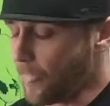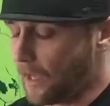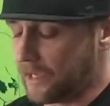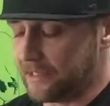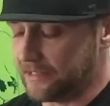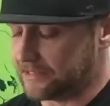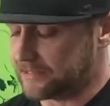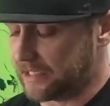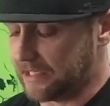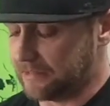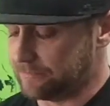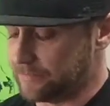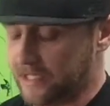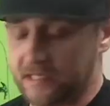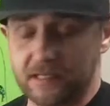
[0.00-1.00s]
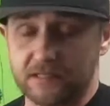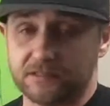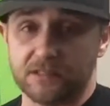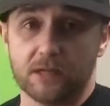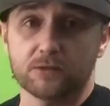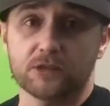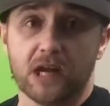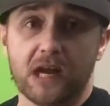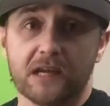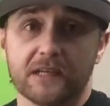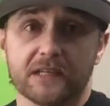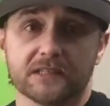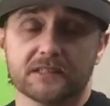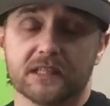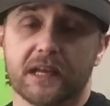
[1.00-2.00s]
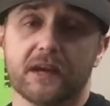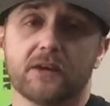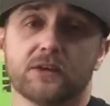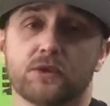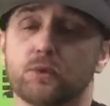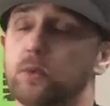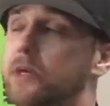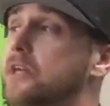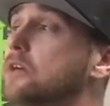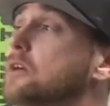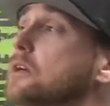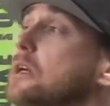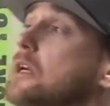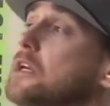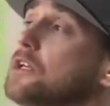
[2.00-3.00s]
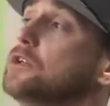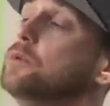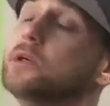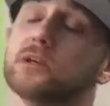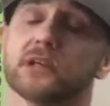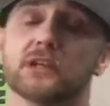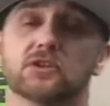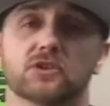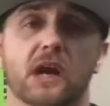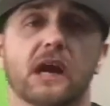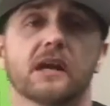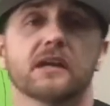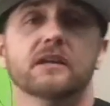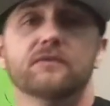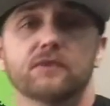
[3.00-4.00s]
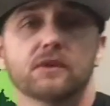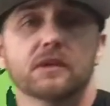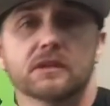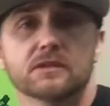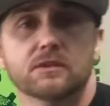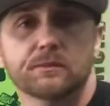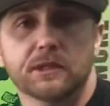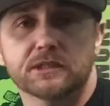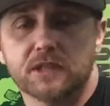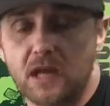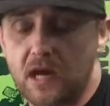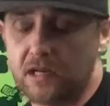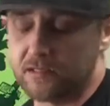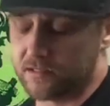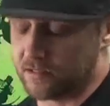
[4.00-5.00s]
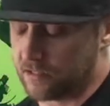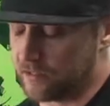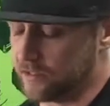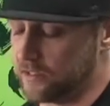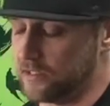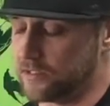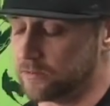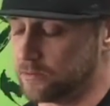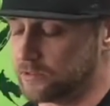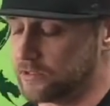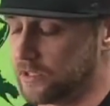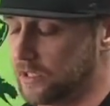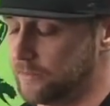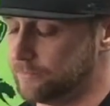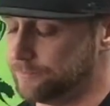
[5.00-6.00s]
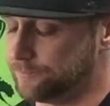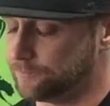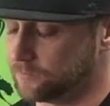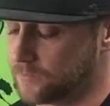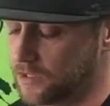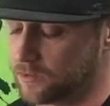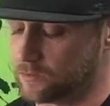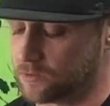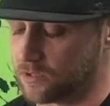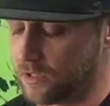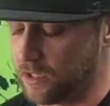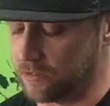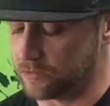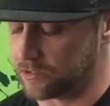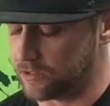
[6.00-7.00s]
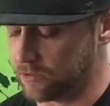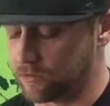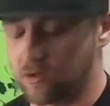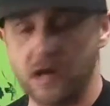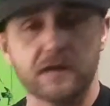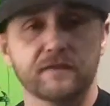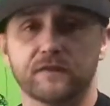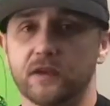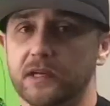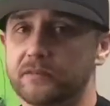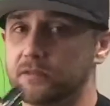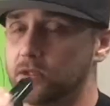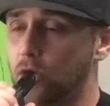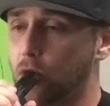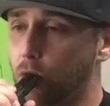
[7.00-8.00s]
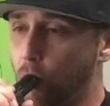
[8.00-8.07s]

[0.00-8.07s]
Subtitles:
And it's there's no dry hits. Now you will get a dry hit if you get too much cotton in there. And this one's closed, still great flavor.